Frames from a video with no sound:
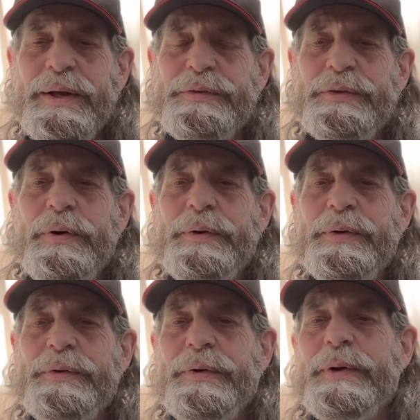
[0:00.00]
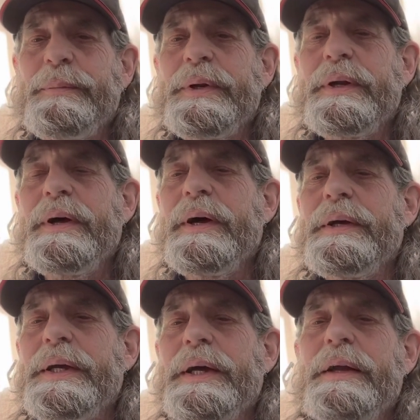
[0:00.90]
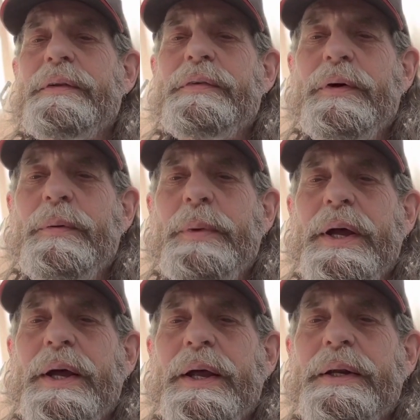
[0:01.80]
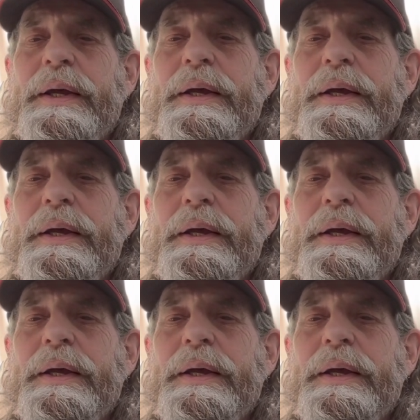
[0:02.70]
I showed it to him and oh, he got so mad.